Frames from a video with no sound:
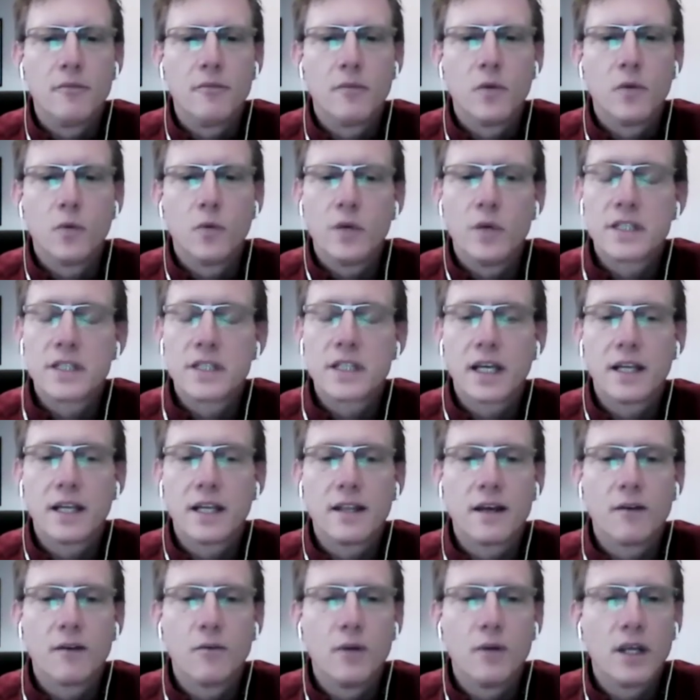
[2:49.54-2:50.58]
We say
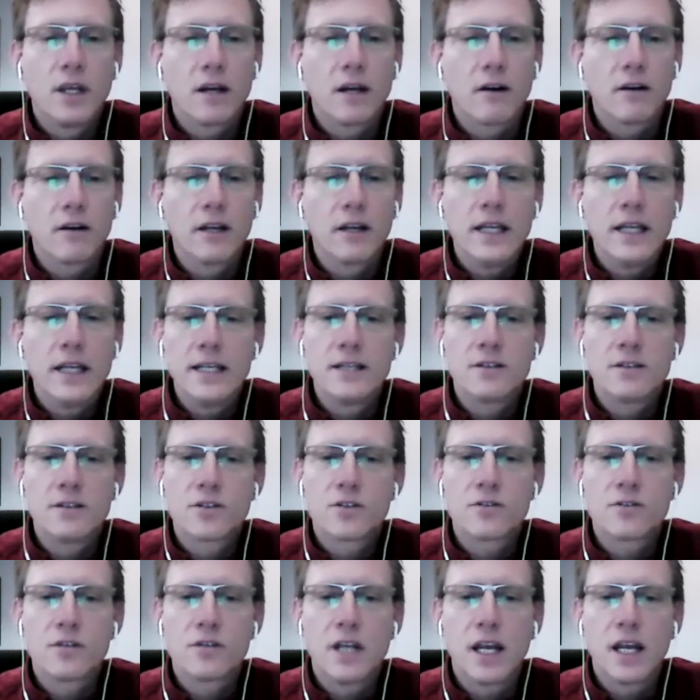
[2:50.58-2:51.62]
that we are
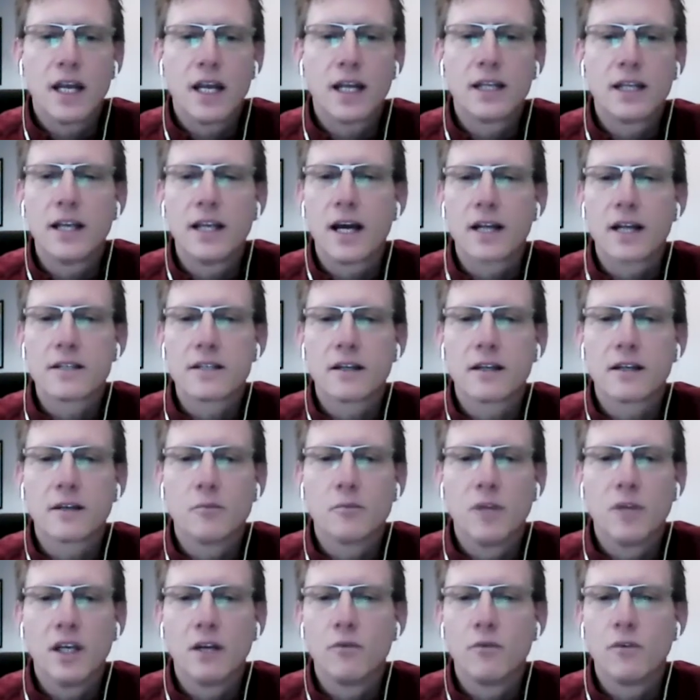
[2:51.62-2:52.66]
industry agnostic,
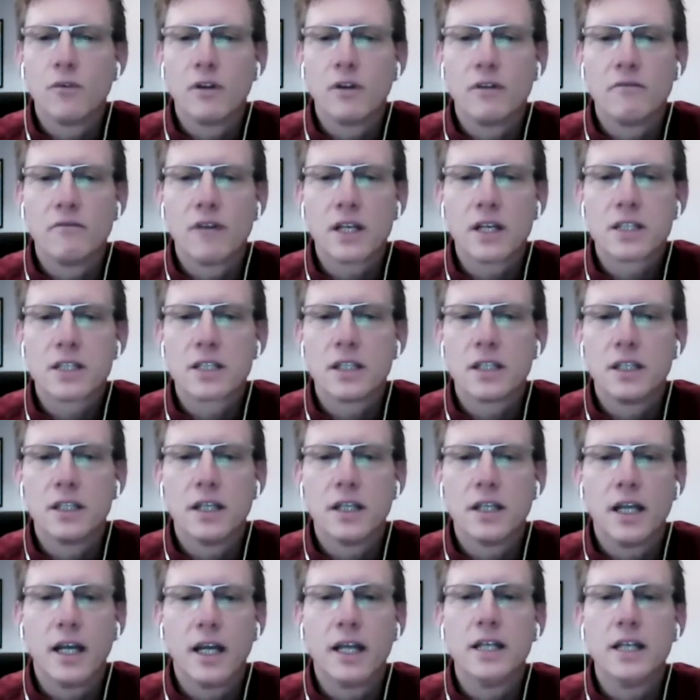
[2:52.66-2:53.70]
meaning we'll invest
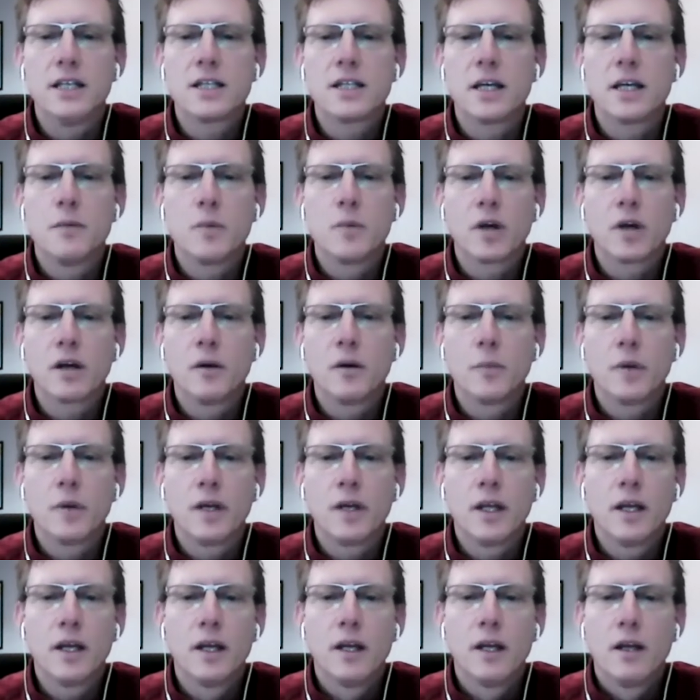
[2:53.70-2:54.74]
in any type of
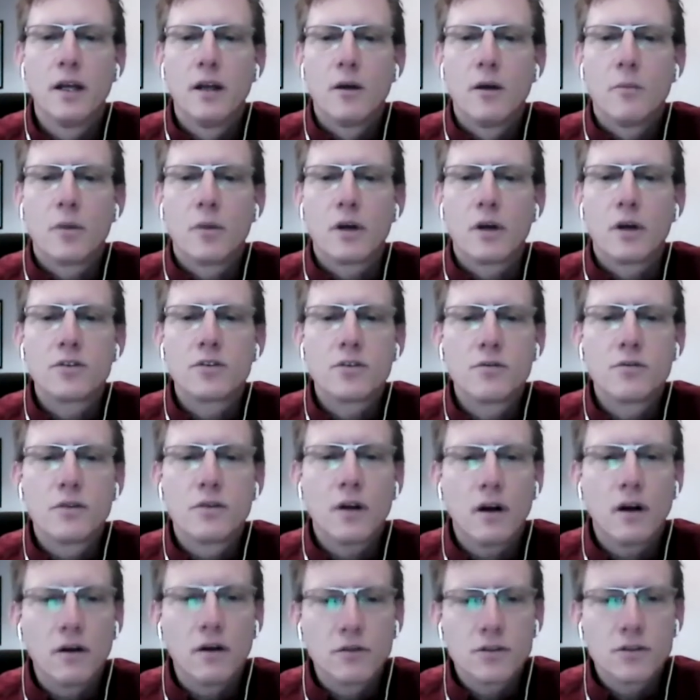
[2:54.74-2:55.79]
company, but our true
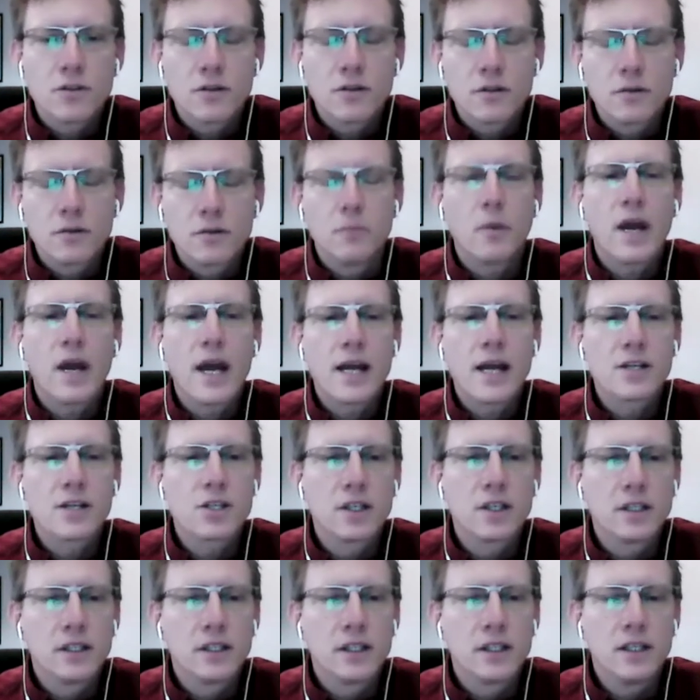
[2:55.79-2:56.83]
culture and
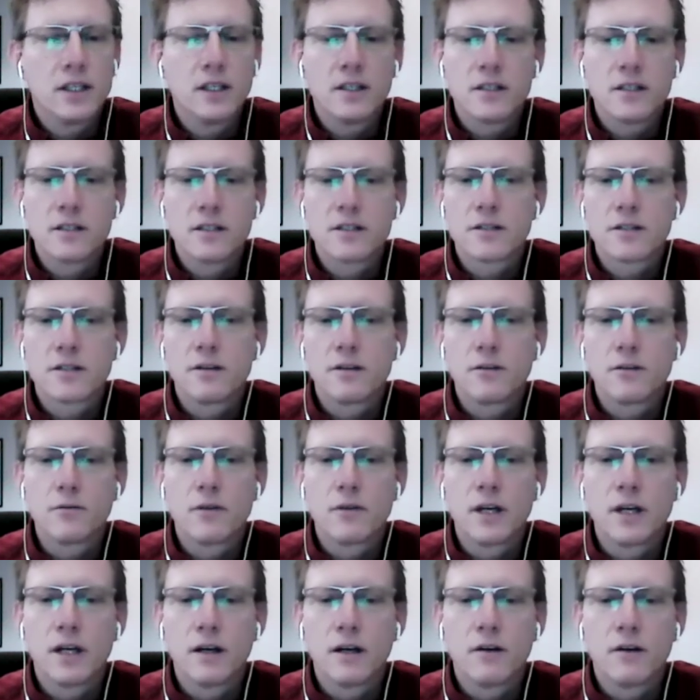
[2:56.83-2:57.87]
passion is
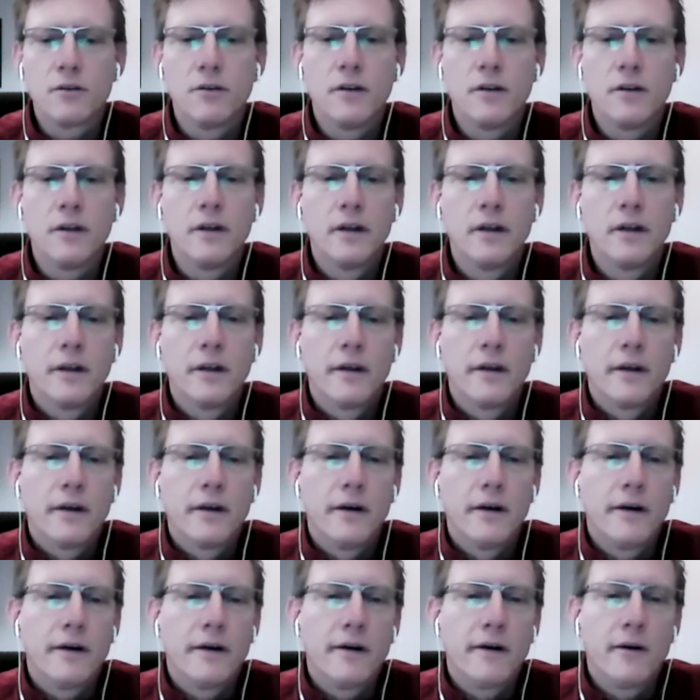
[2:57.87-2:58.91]
around
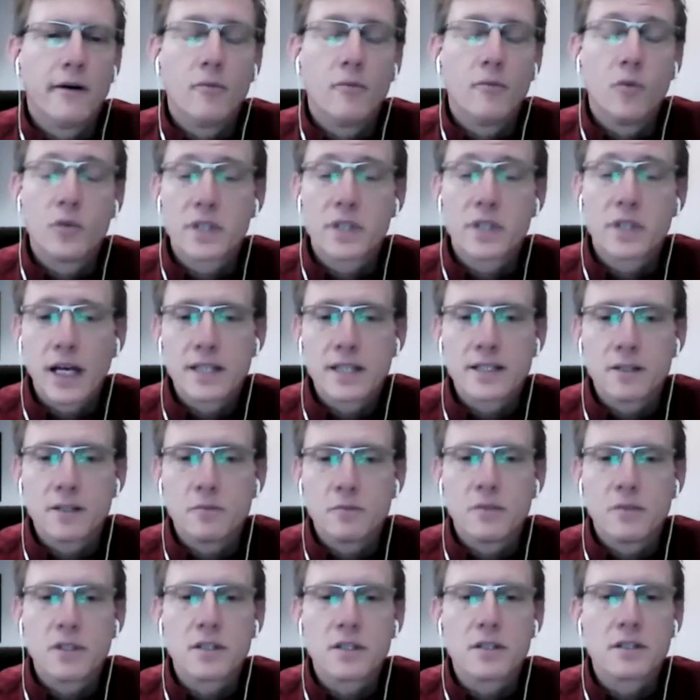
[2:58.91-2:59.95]

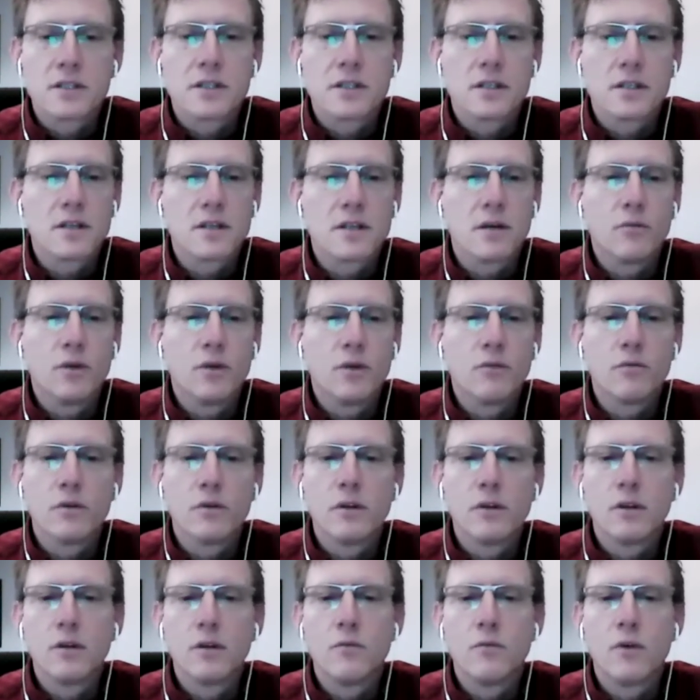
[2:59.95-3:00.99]
Wisconsin businesses that we
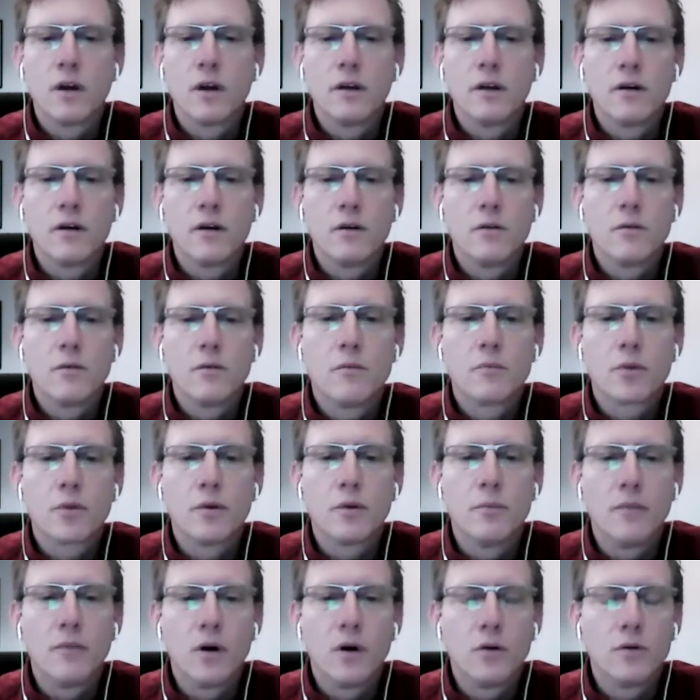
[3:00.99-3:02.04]
really want to
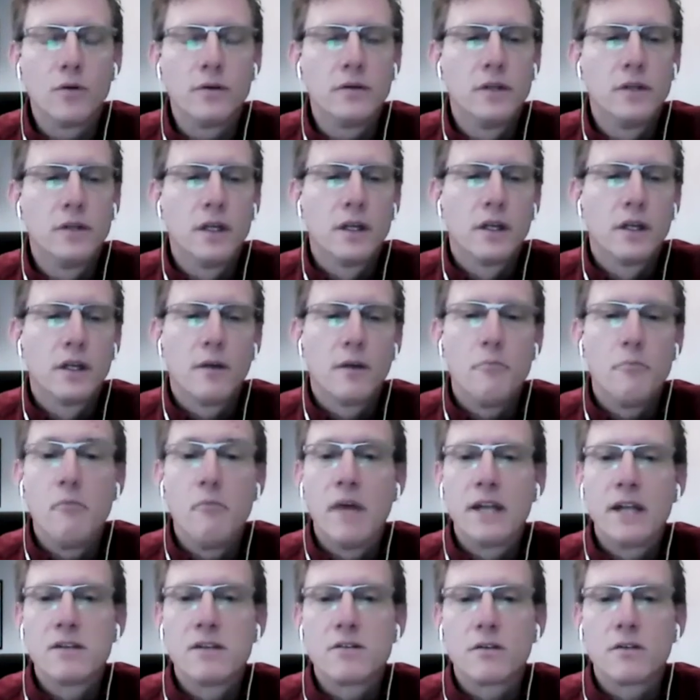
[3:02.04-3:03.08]
promote,
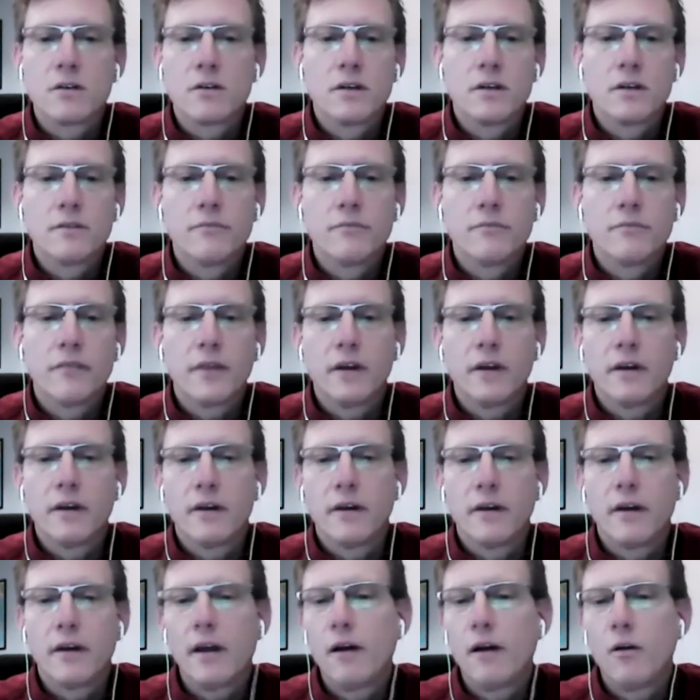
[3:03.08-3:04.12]
mentor,
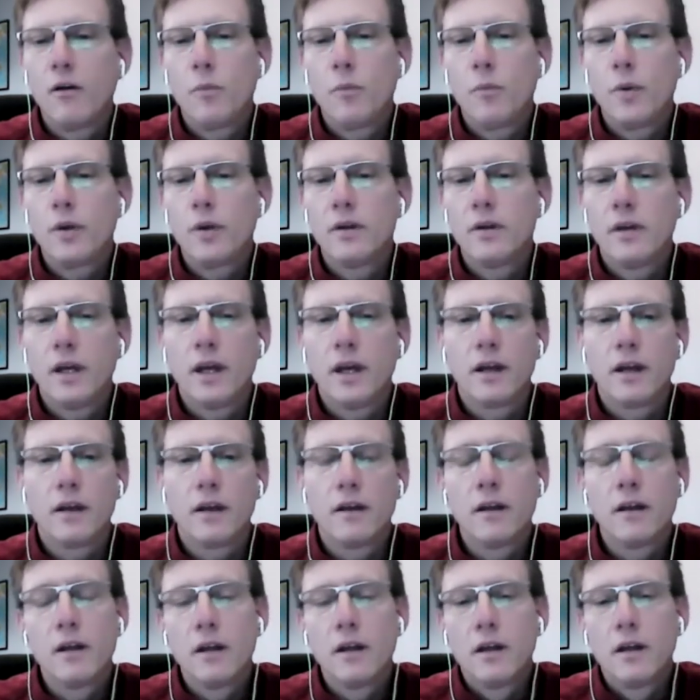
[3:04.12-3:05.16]
help,
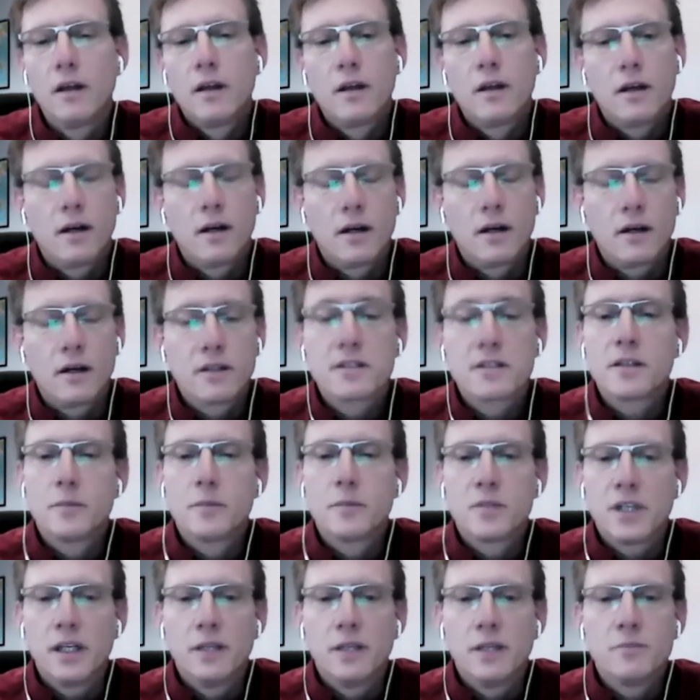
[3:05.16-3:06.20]
and
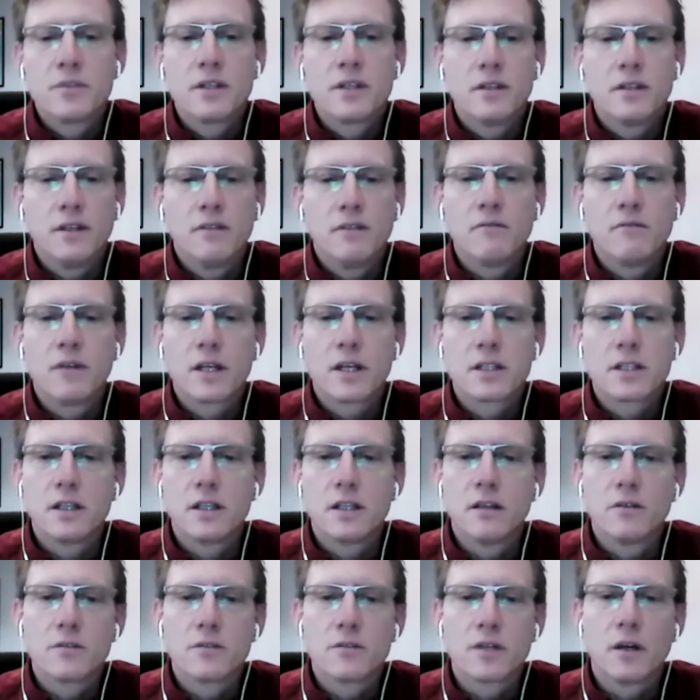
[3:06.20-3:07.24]
sometimes invest
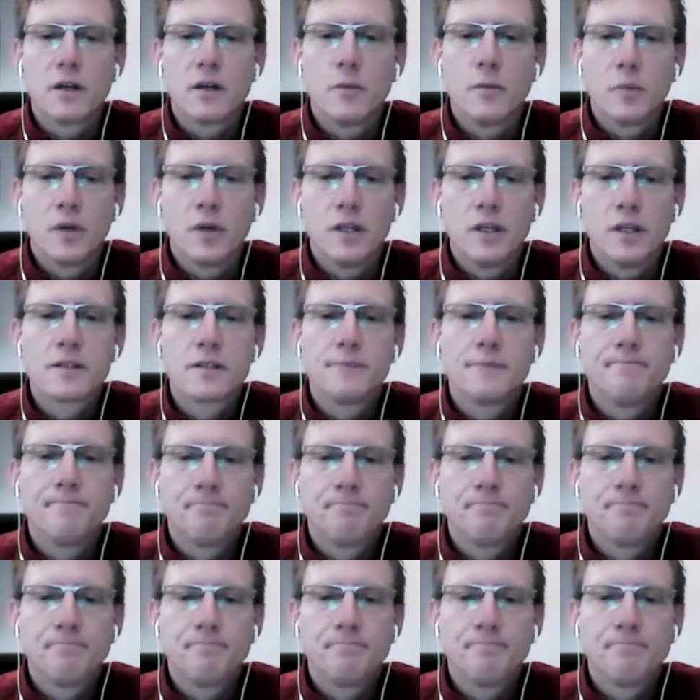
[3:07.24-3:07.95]
in those companies.